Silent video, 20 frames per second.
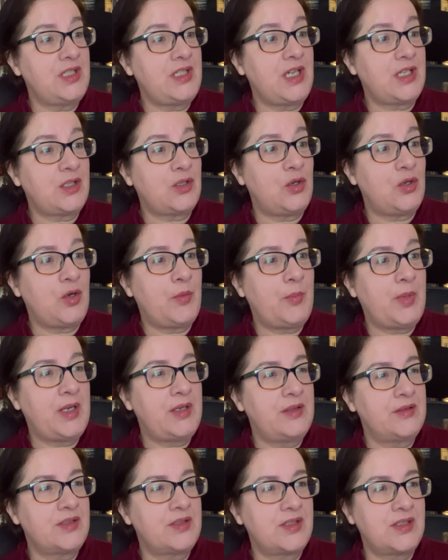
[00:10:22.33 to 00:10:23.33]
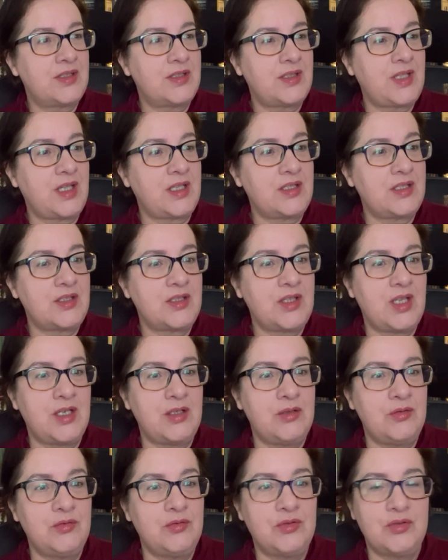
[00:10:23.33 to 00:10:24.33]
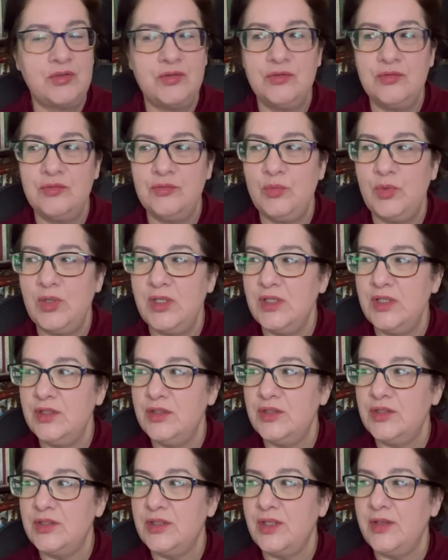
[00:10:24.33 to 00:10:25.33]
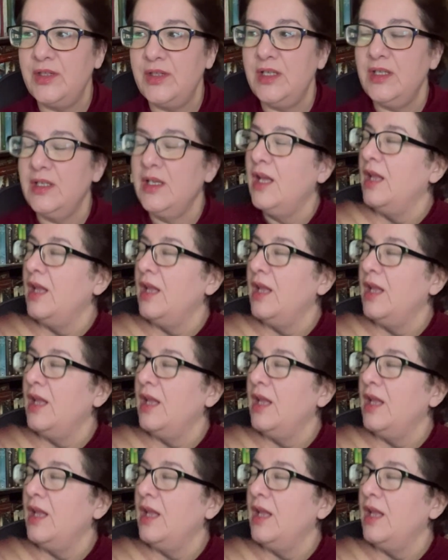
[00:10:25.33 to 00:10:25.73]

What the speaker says: I got about 6,000 words, I think.